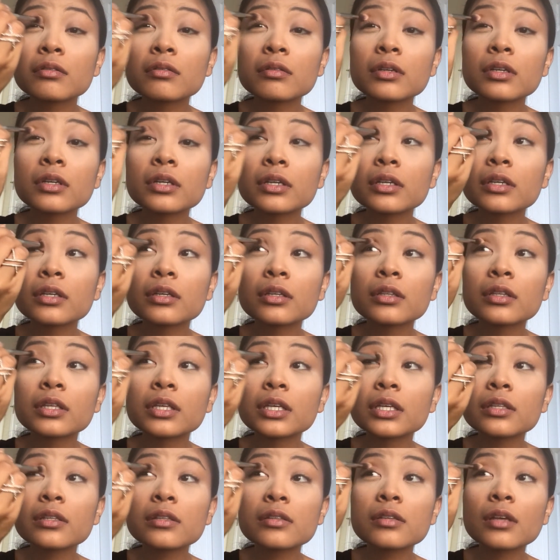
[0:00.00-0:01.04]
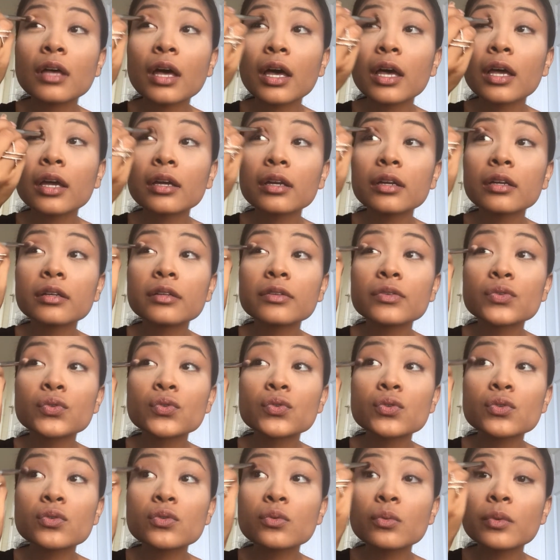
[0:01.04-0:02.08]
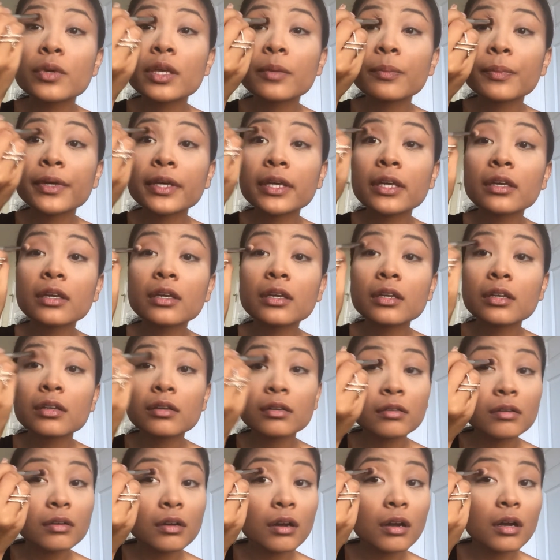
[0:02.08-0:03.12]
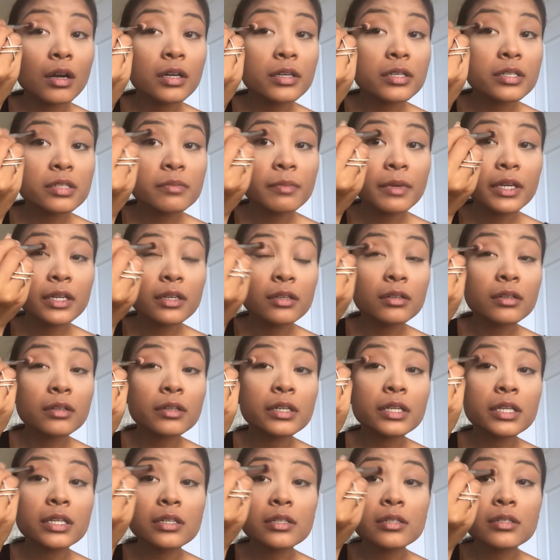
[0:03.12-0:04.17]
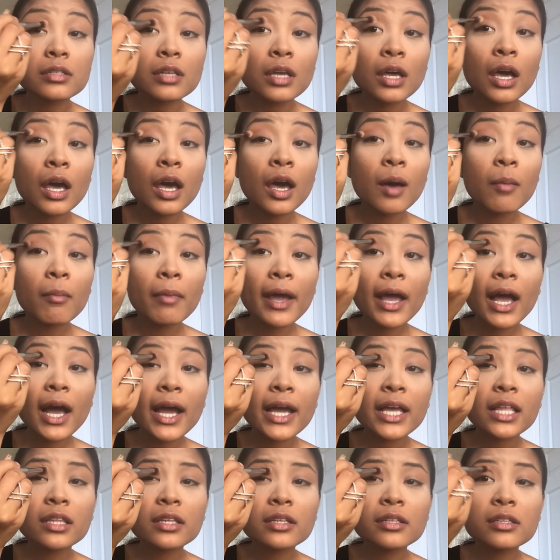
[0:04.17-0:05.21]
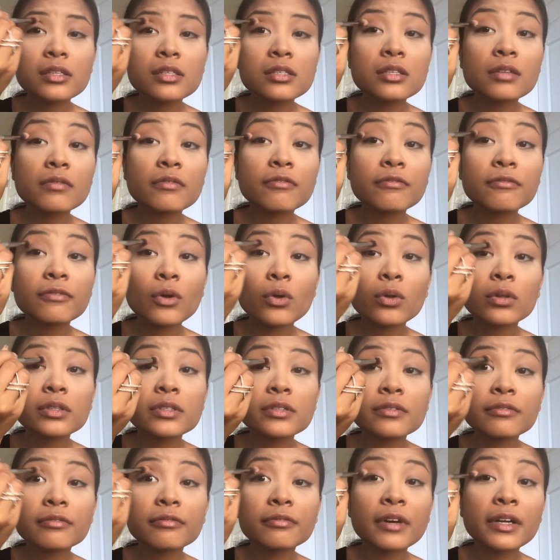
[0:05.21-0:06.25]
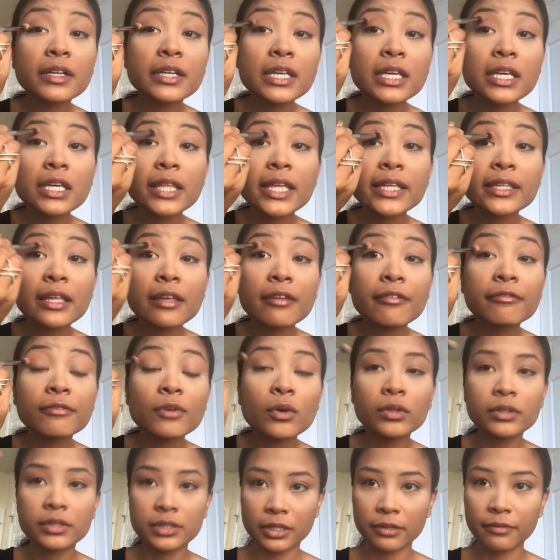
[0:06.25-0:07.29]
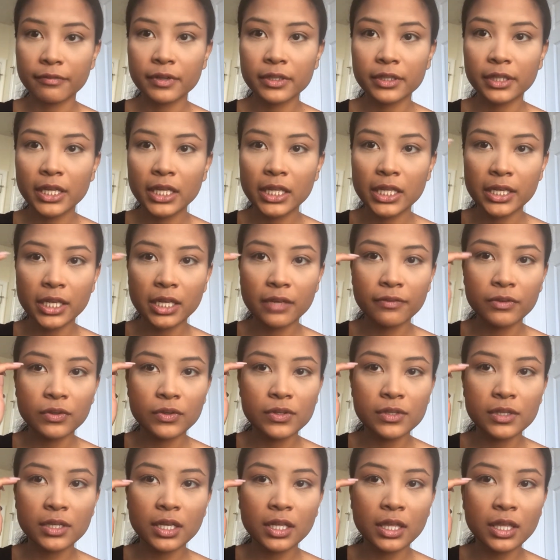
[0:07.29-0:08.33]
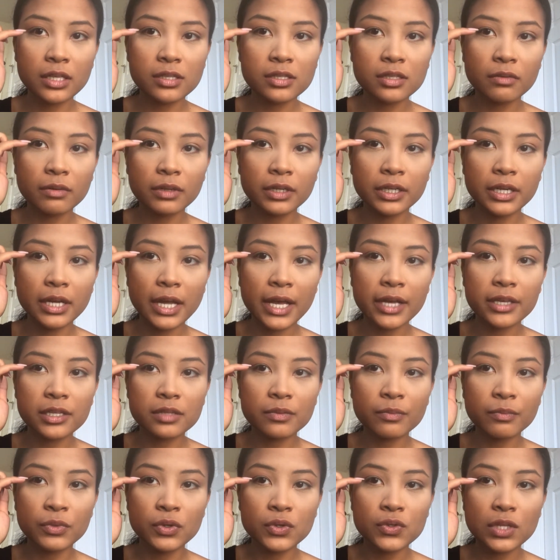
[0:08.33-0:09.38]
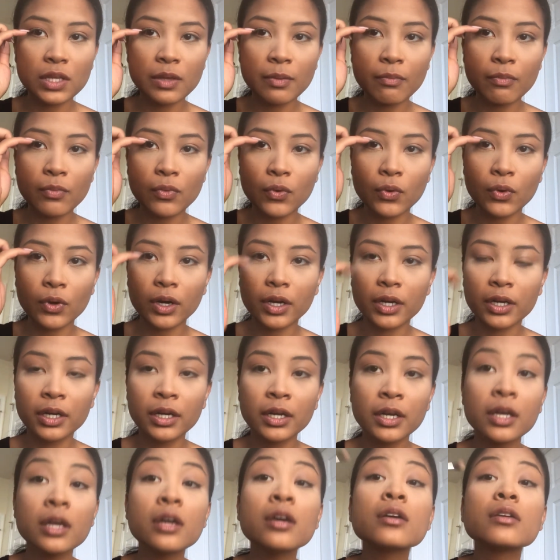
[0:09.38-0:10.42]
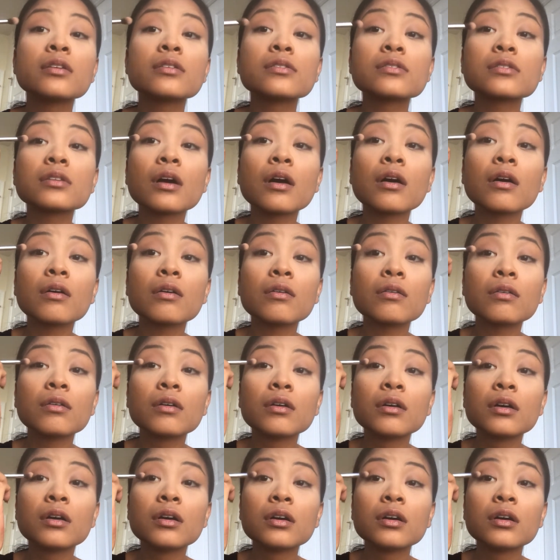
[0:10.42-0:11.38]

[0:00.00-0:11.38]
taking it on the inside, just sweeping it across my crease. My eyelids fold funny, like they fold differently. Like if you see this one you see more. So